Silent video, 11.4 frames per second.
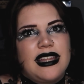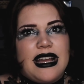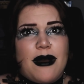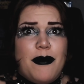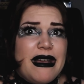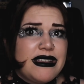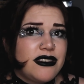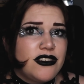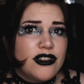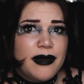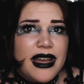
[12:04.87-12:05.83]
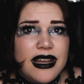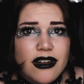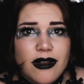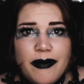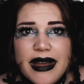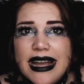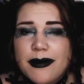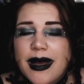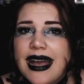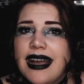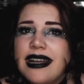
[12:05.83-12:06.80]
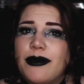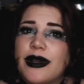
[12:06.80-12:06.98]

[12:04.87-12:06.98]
like a messenger bag or a backpack,